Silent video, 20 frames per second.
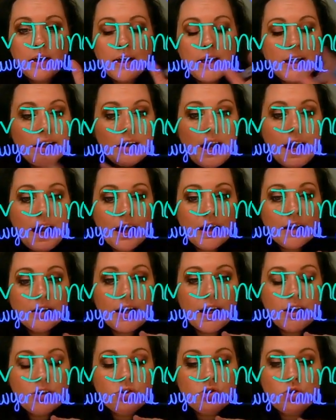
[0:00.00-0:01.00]
had
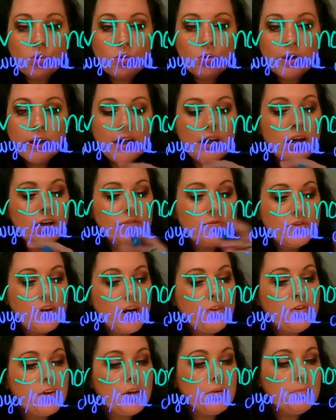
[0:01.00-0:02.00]
a jury of
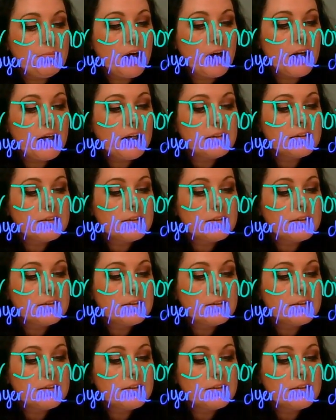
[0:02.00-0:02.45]
nothing but